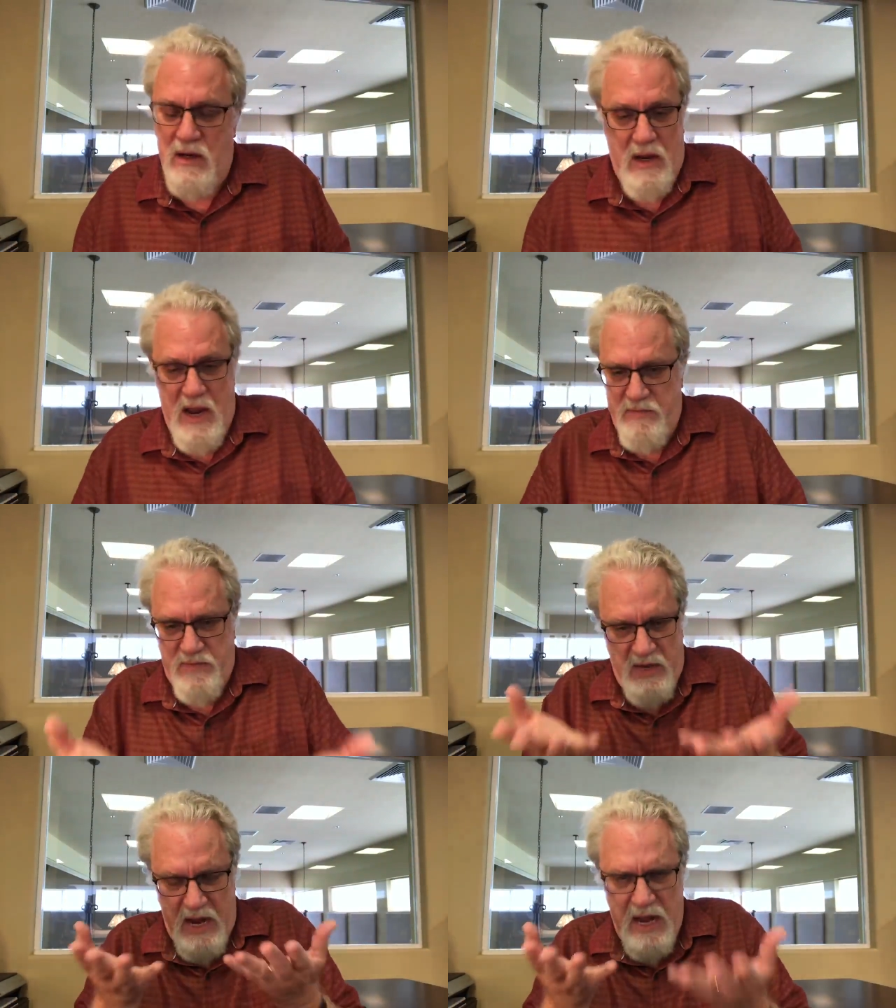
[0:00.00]
have
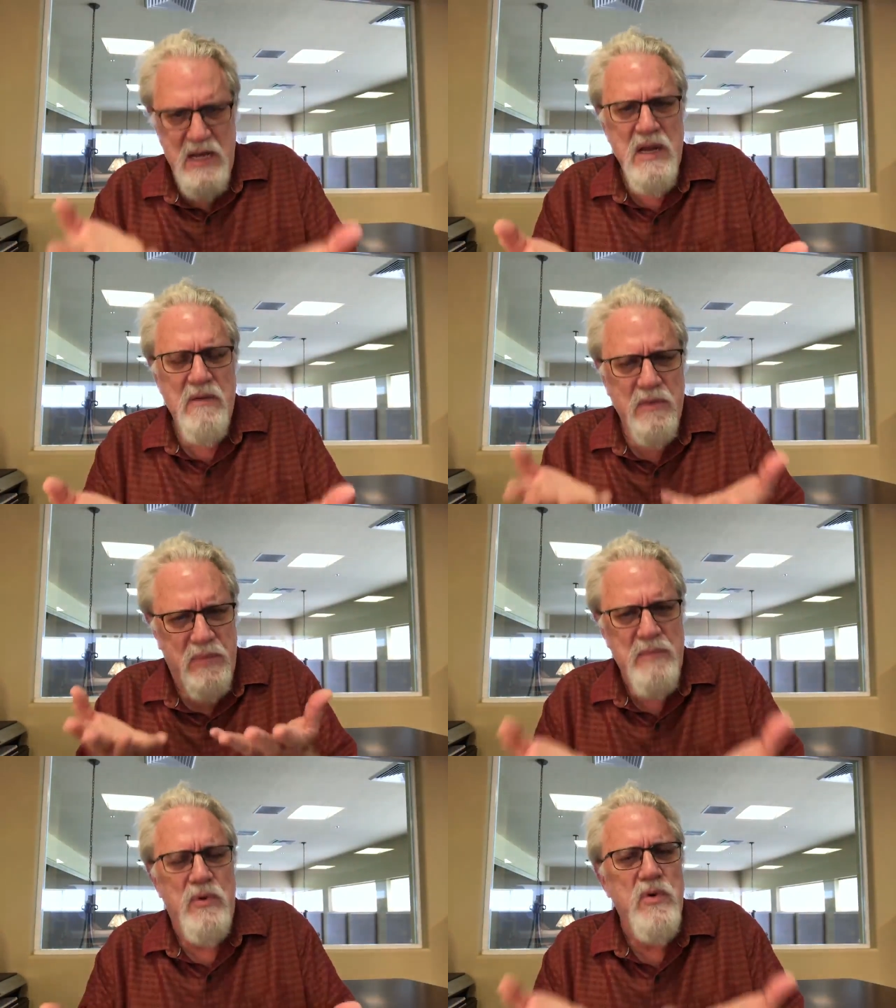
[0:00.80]
any of the
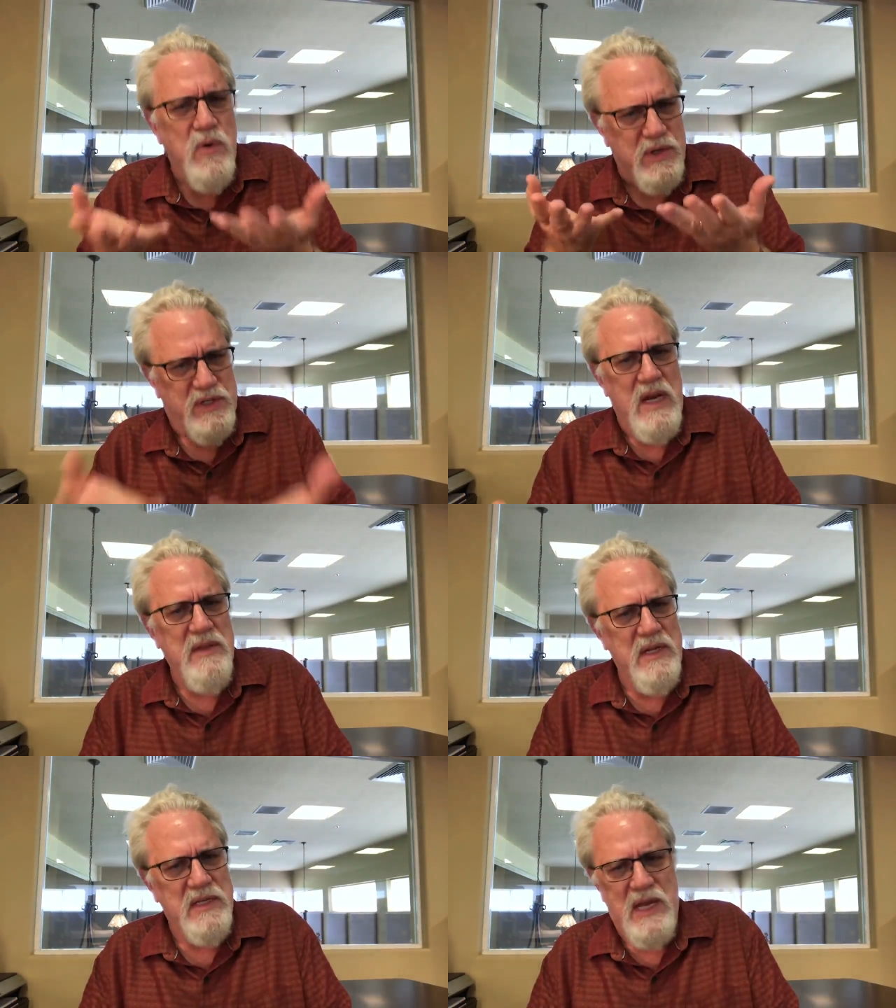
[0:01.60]
people who are
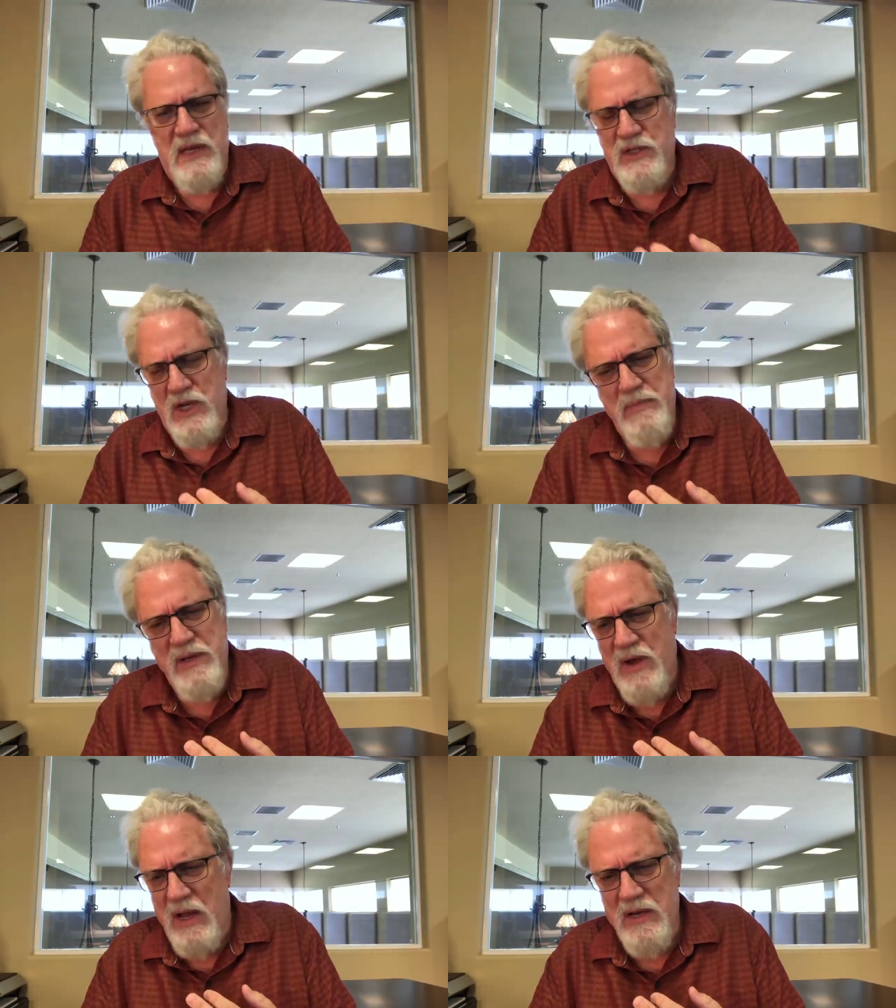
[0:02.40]
saying this, has
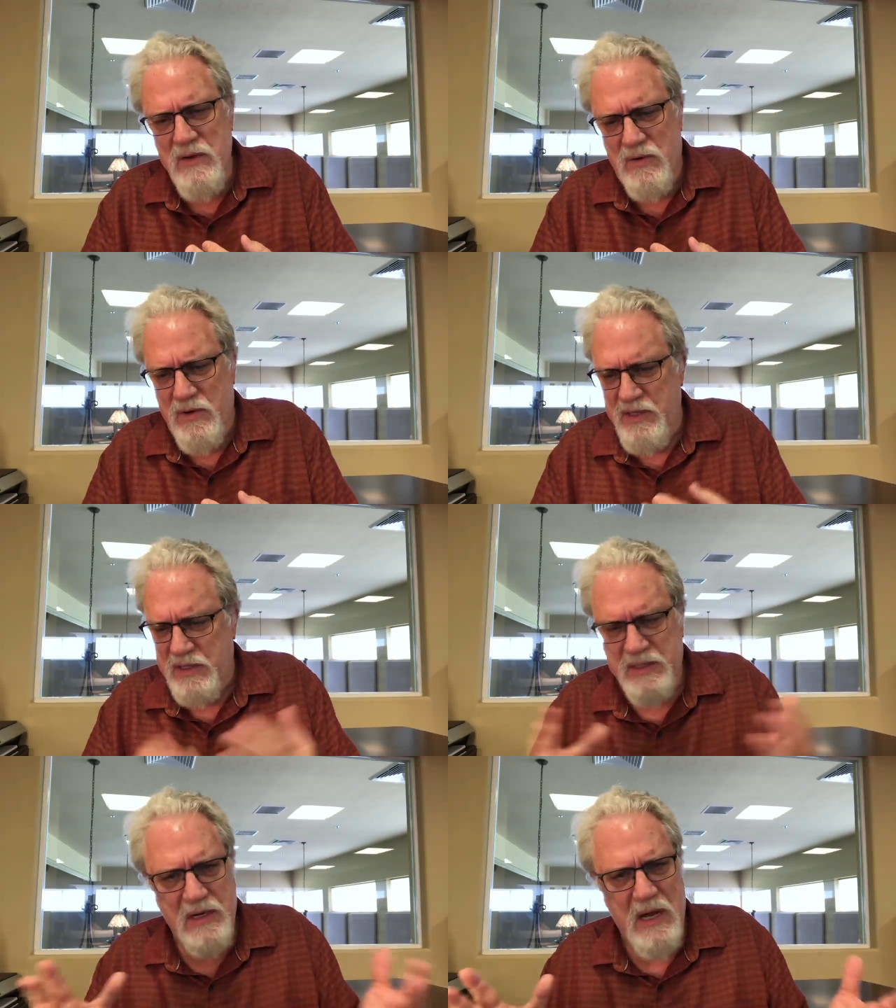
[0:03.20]
Shabir Ali or
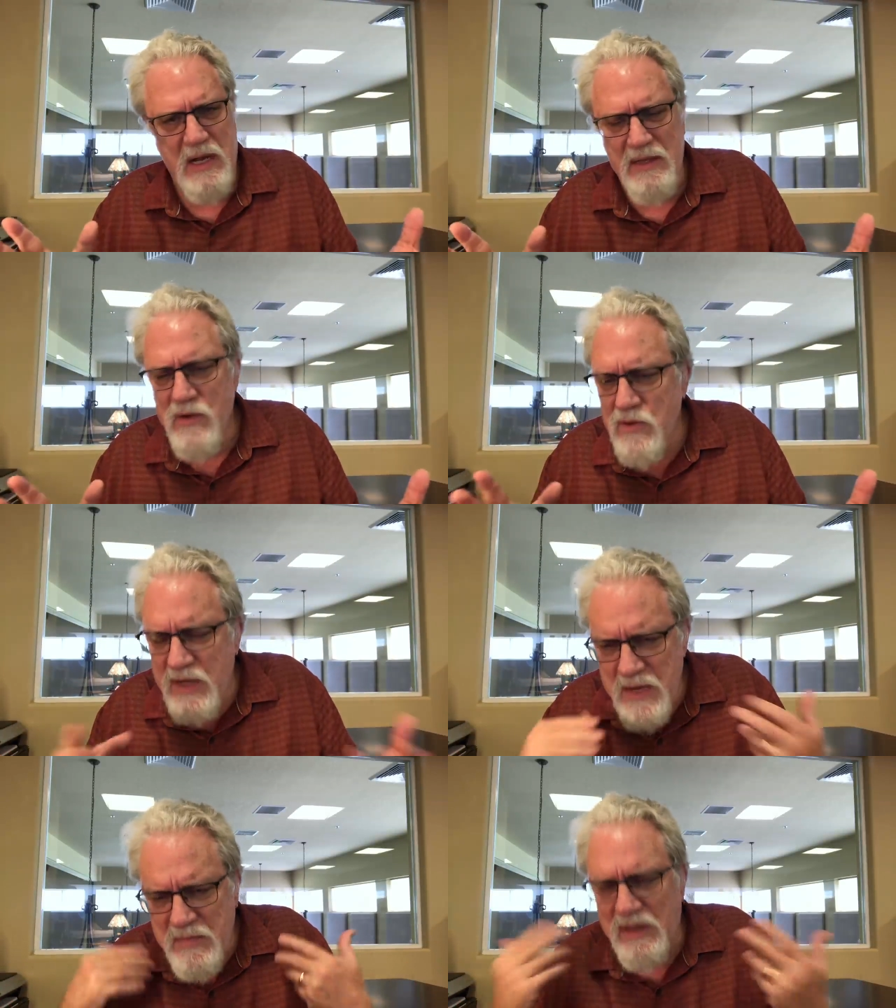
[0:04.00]
Yasser Qadi, who
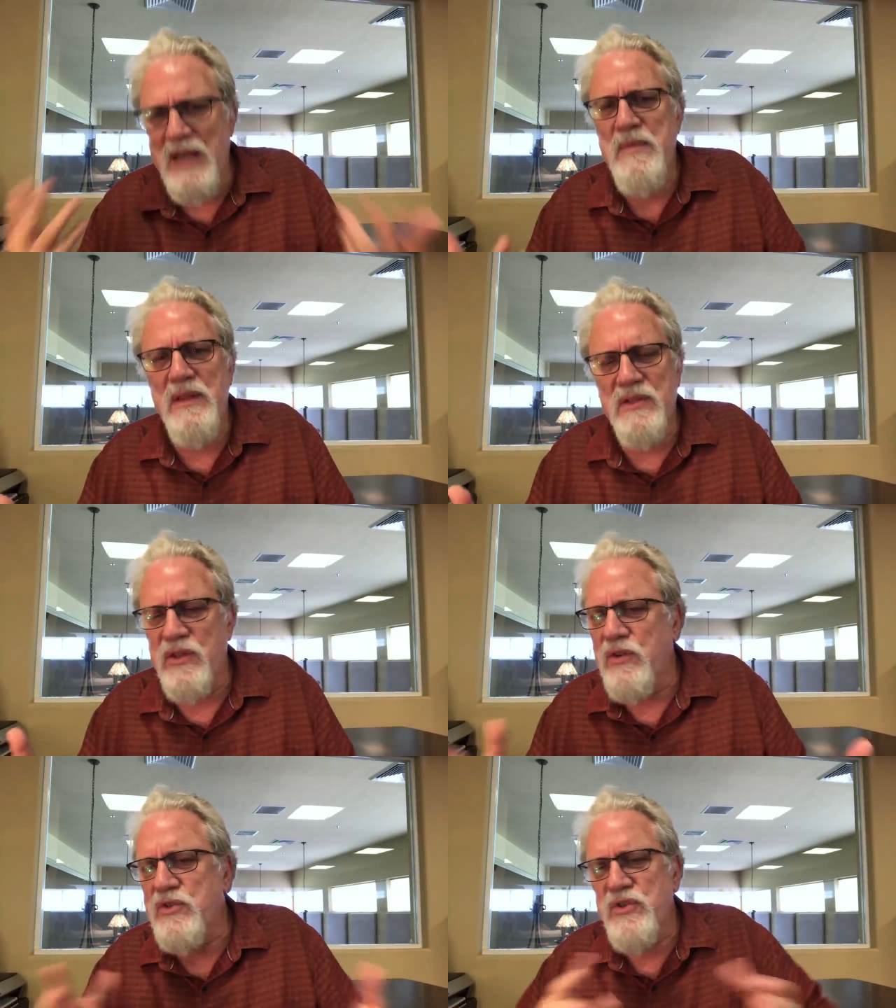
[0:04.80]
keep claiming this,
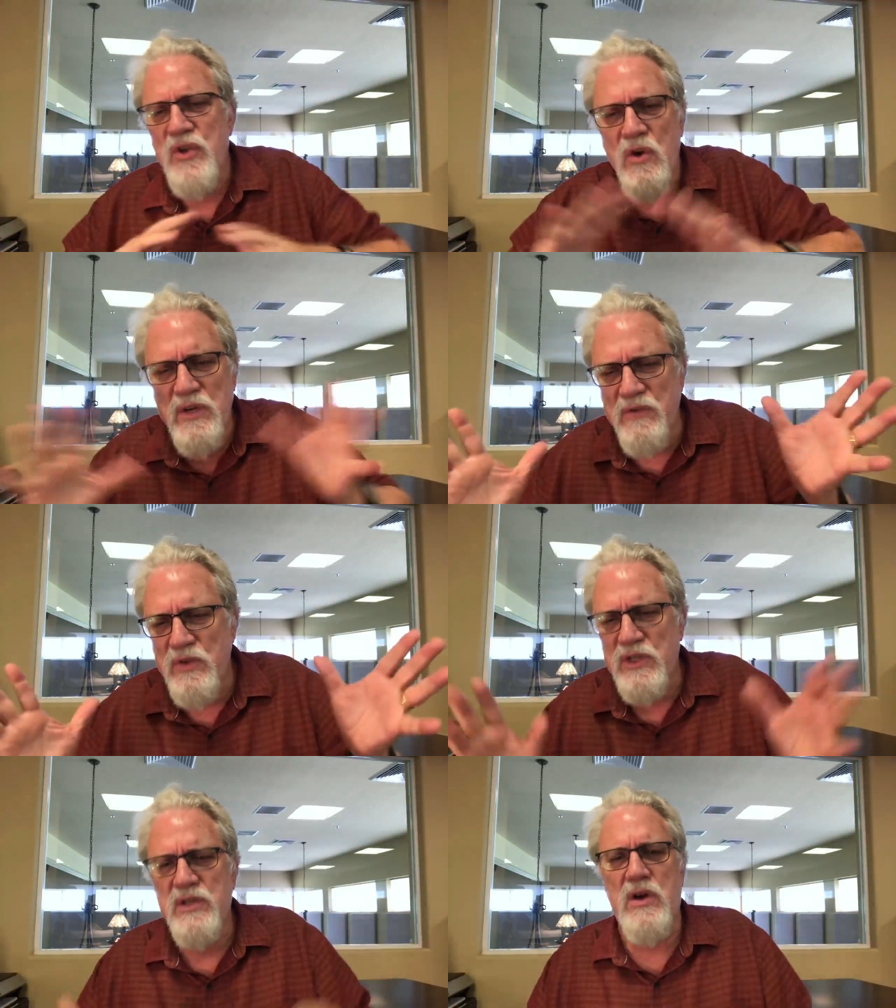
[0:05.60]
that there's no
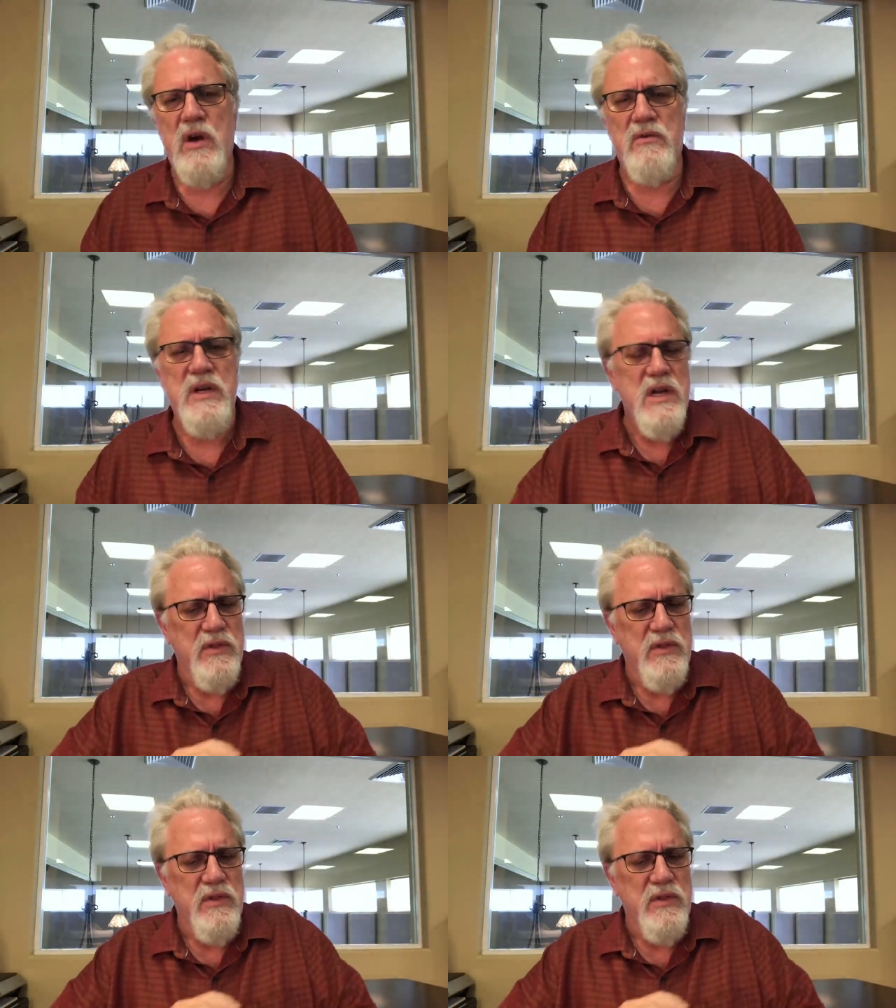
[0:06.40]
difference in doctrine,